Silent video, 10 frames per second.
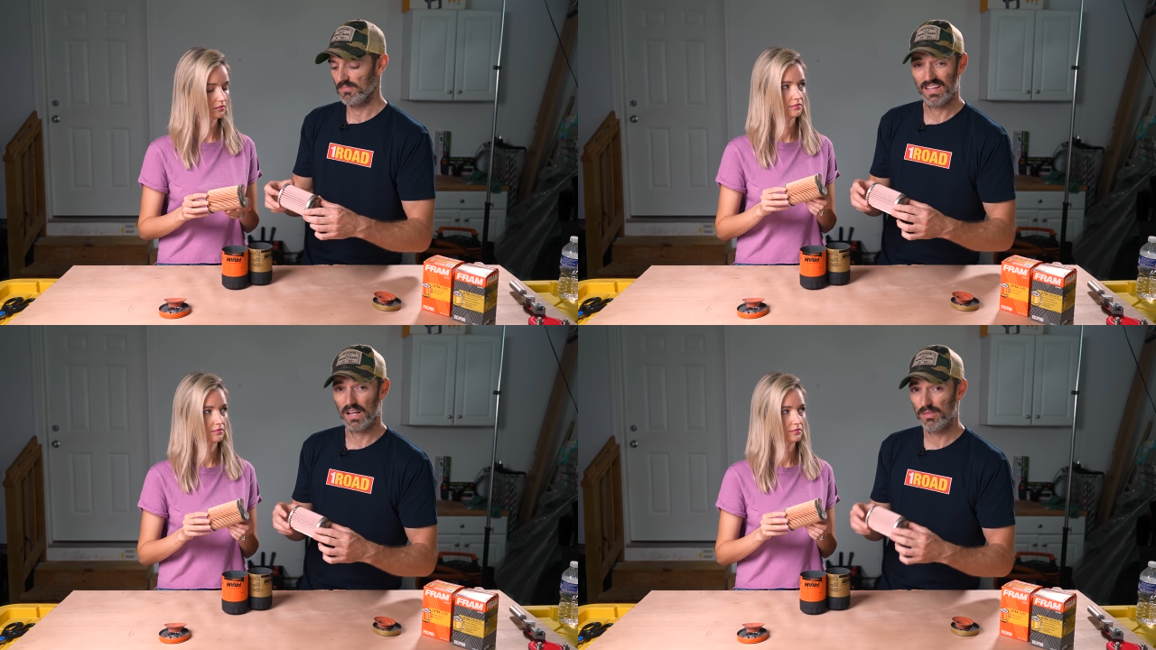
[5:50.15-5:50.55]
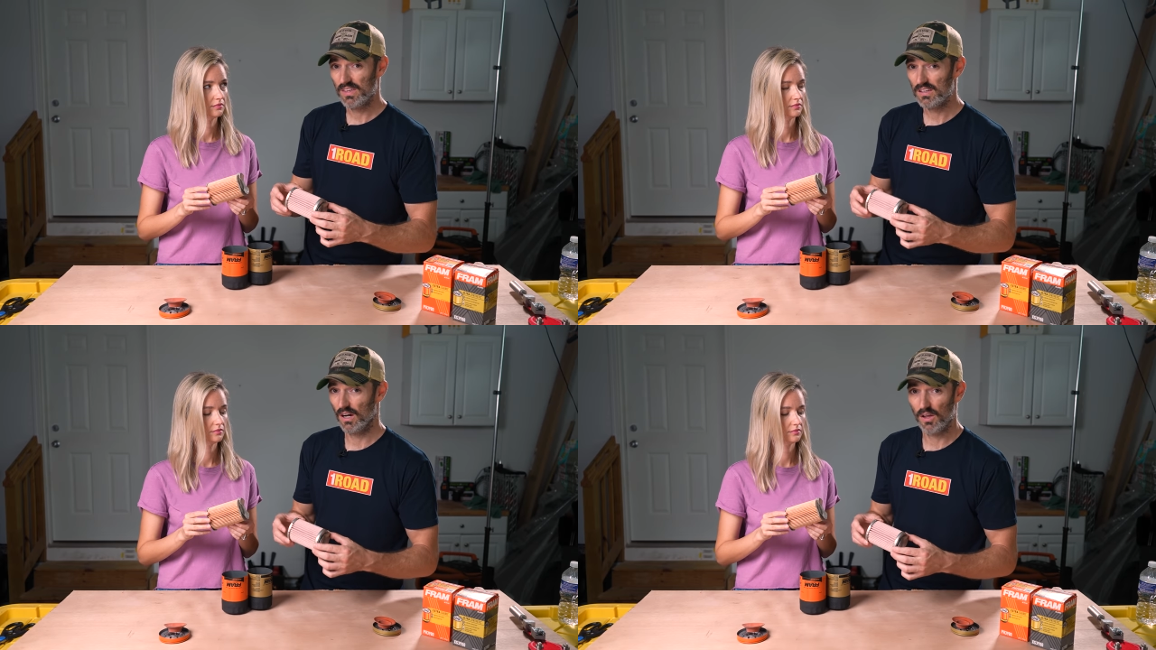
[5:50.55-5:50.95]
Speaker 1: And I
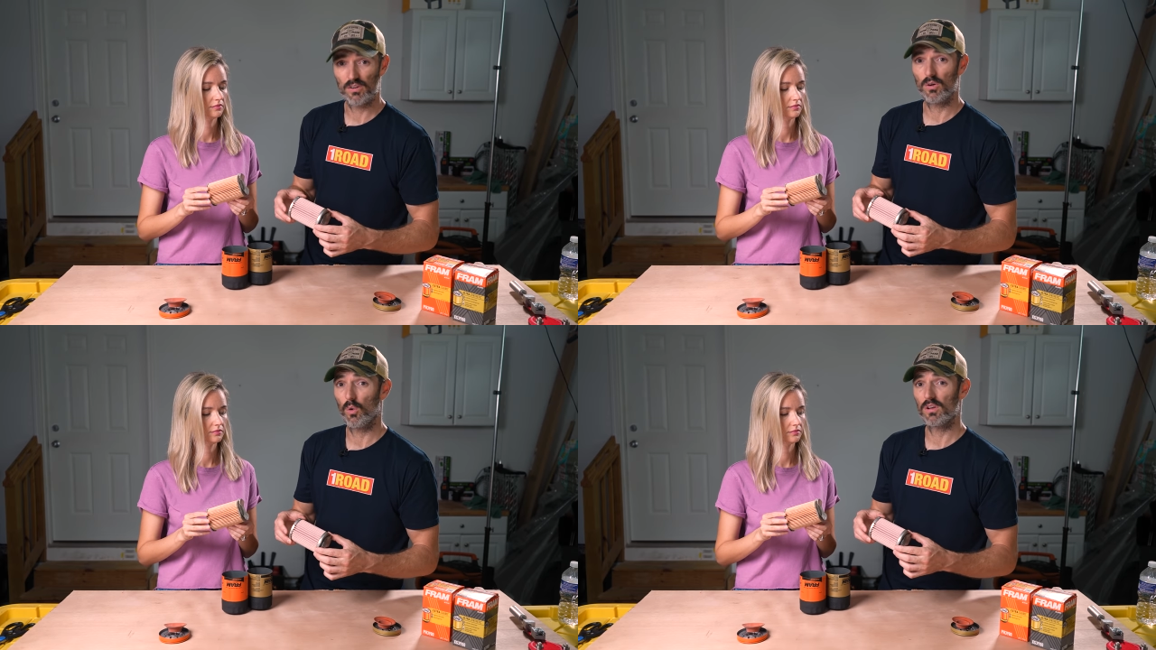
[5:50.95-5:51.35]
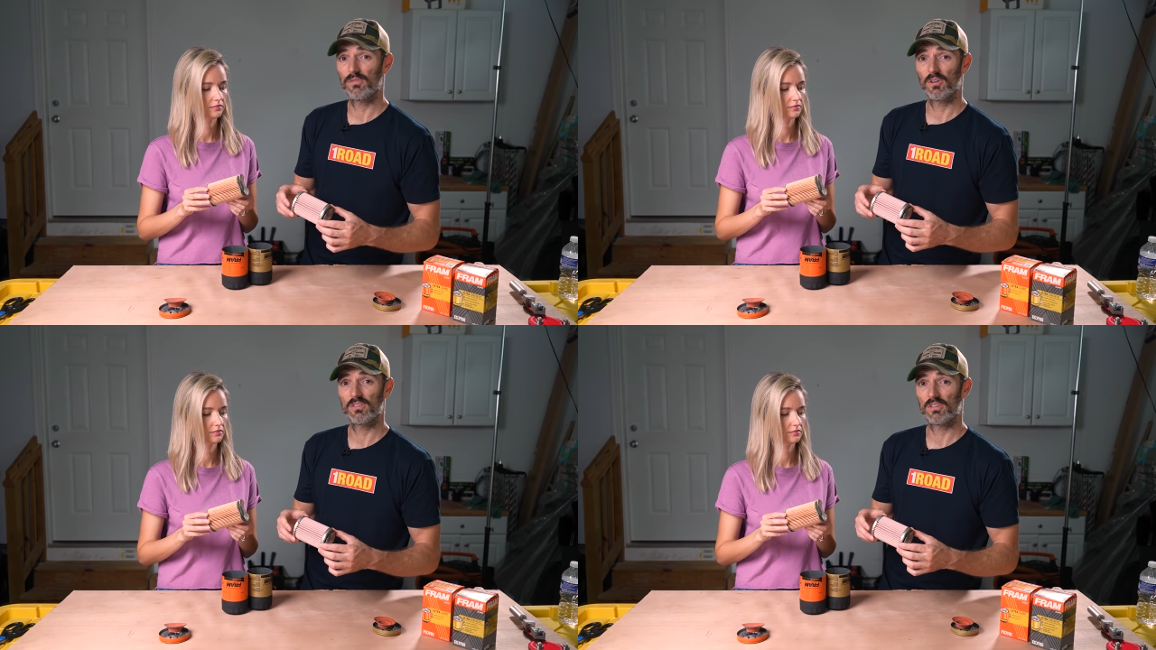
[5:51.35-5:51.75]
think other oil
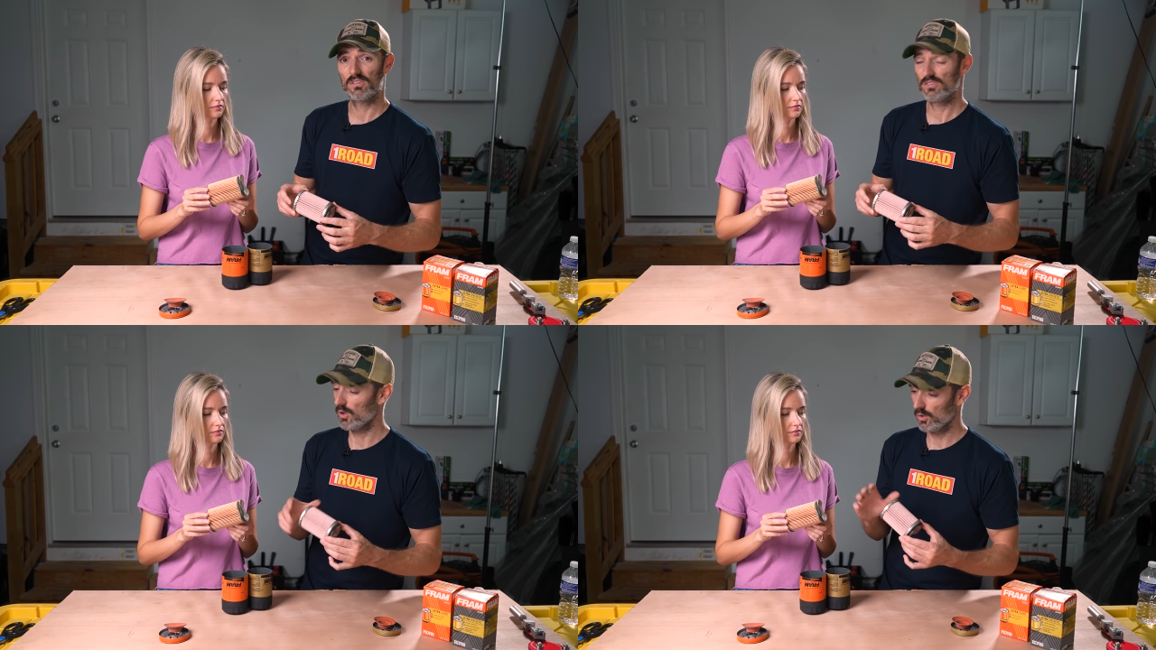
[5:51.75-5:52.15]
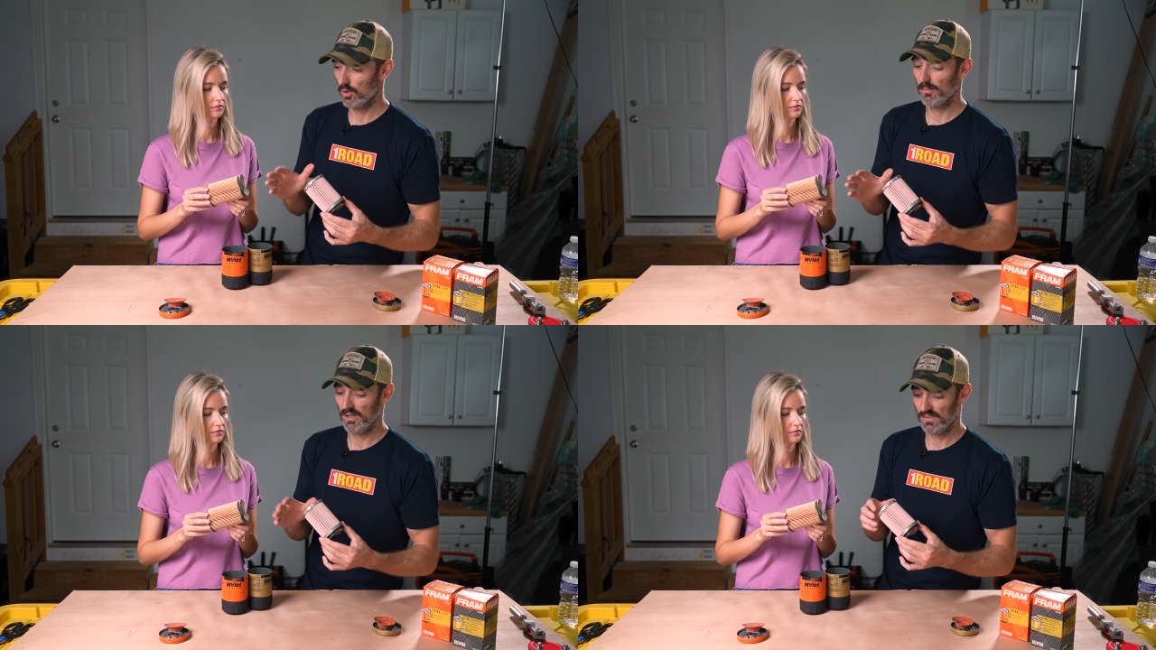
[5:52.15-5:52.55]
filters, don't
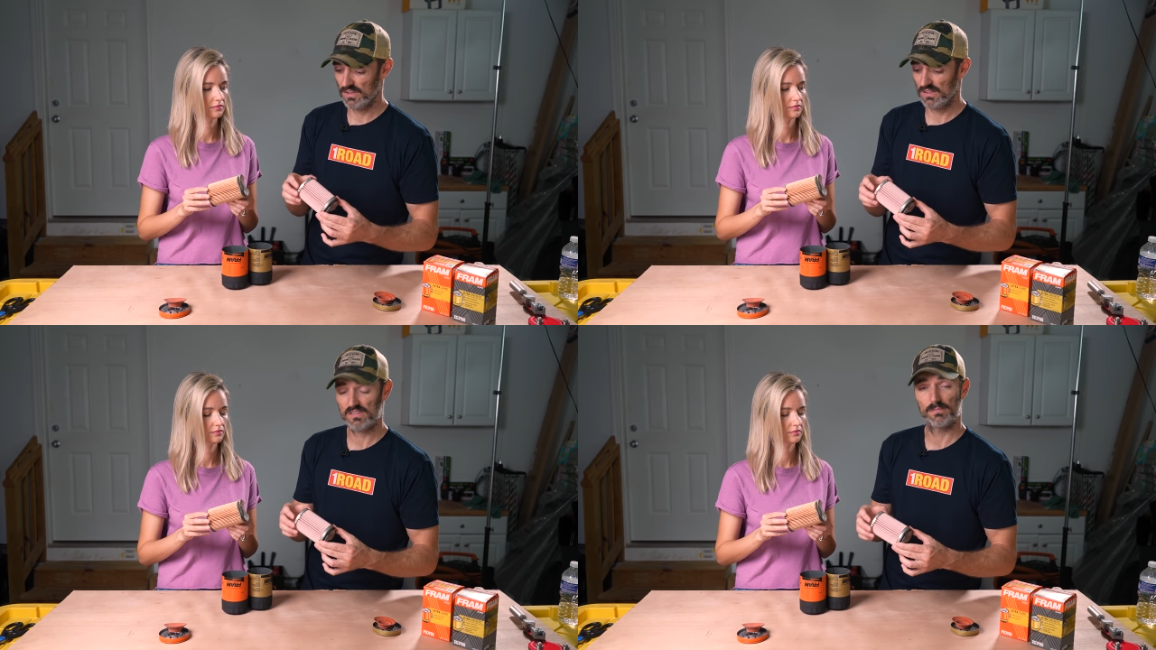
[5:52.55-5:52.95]
quote me on this,